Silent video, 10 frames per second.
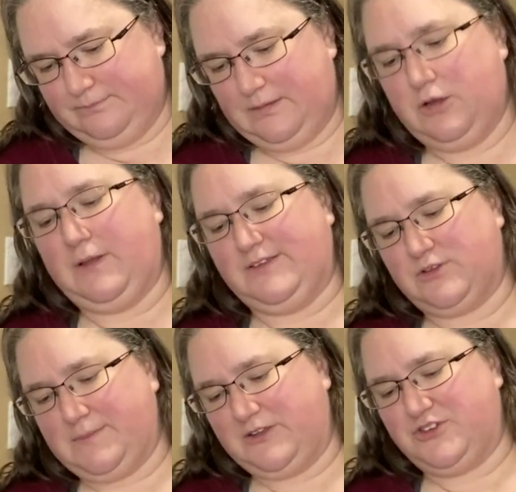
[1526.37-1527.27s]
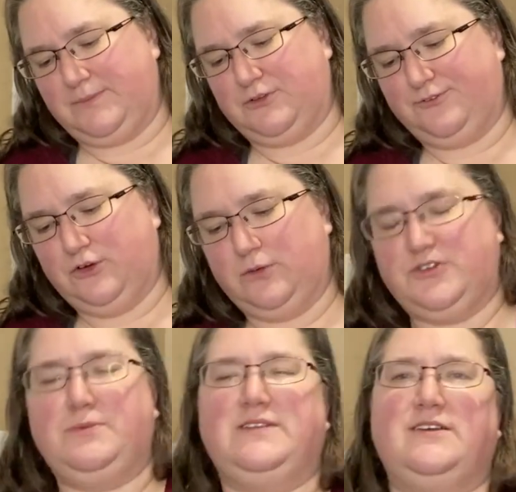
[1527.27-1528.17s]
Okay, so I'm on chapter 4,
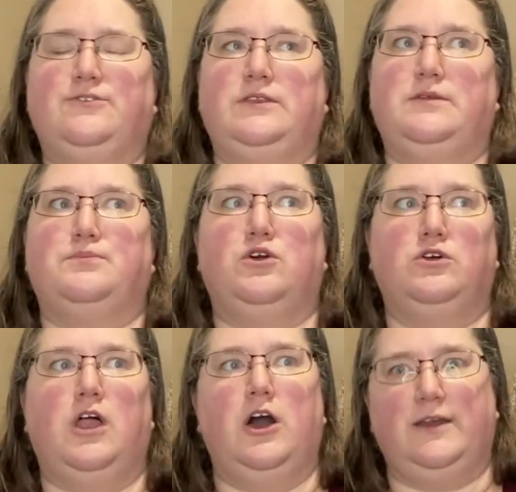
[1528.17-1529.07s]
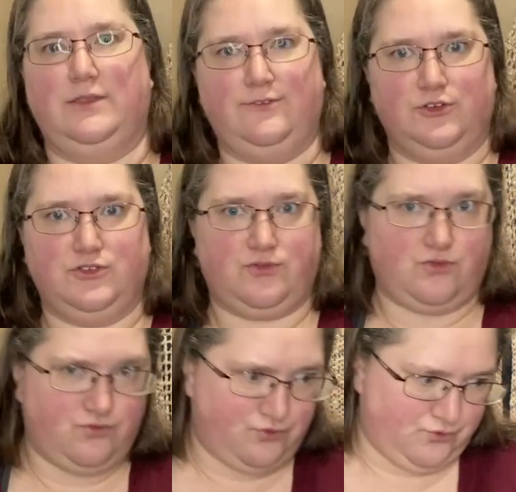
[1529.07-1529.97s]
which means I've read the prologue and the first
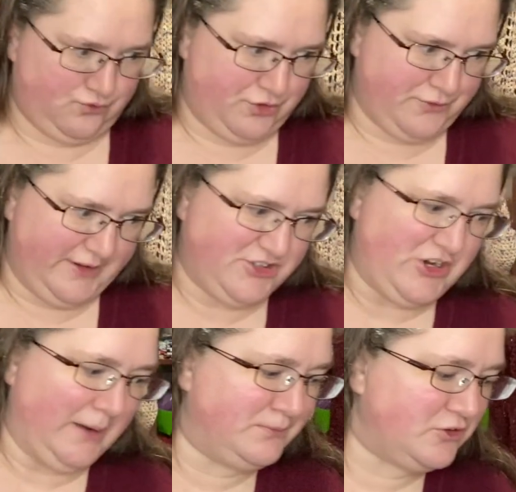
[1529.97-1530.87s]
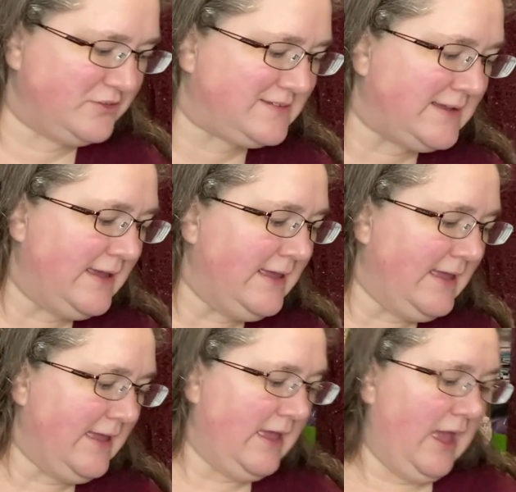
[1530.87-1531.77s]
3 chapters.
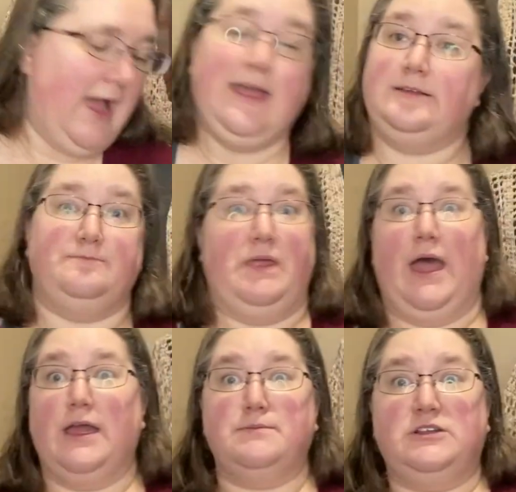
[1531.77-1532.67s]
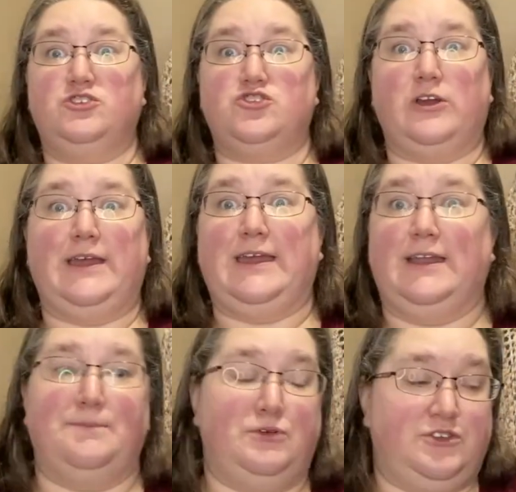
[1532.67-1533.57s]
I am enjoying it.
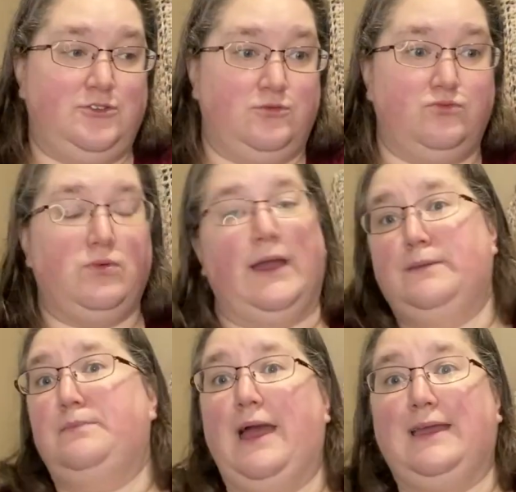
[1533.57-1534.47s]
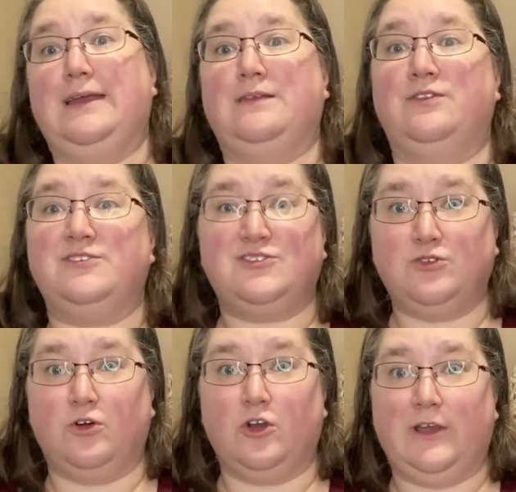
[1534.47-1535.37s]
It puts you right back in the
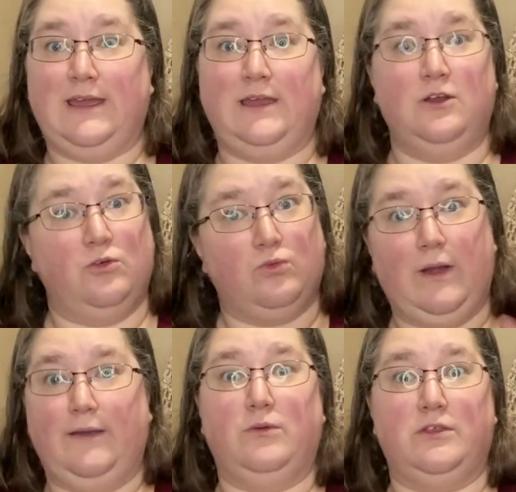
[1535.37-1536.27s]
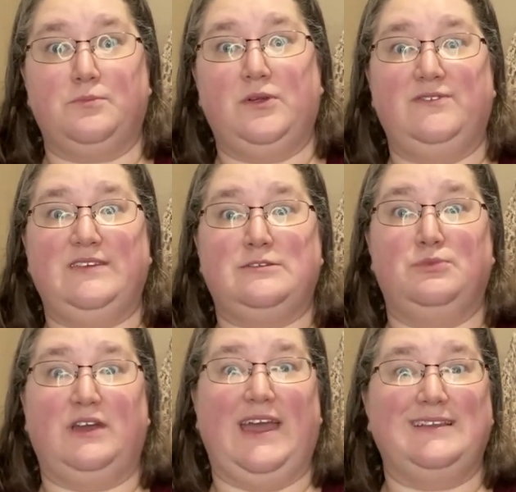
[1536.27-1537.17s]
story, right where the previous
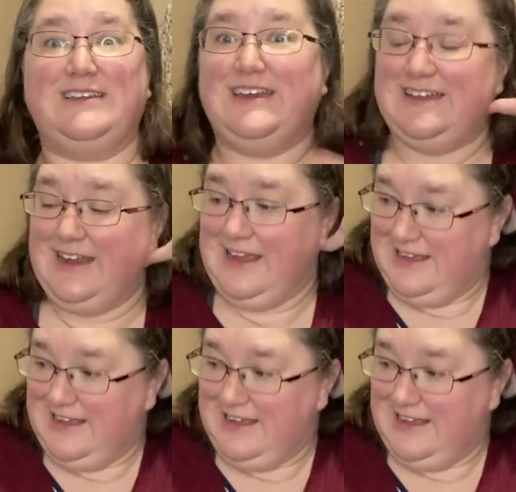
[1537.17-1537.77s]
book ended.